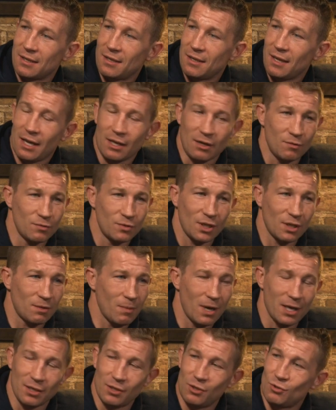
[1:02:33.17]
Yeah. And I was like,
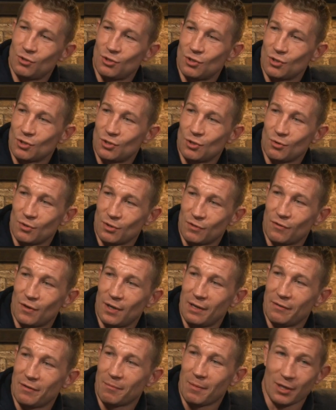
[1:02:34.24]
man, you should just do this for a
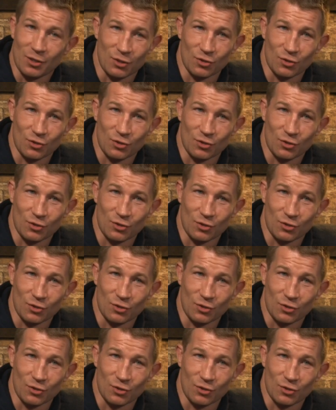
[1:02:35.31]
living, man.